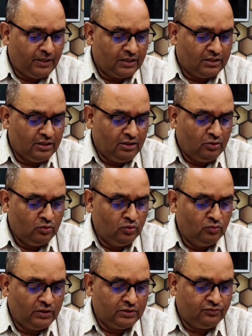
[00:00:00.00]
Parker,
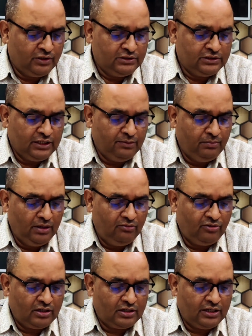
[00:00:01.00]
who was once a
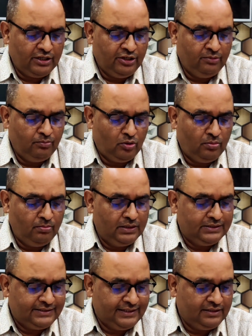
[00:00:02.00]
mill worker in
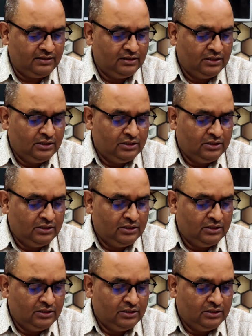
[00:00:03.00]
Bombay, said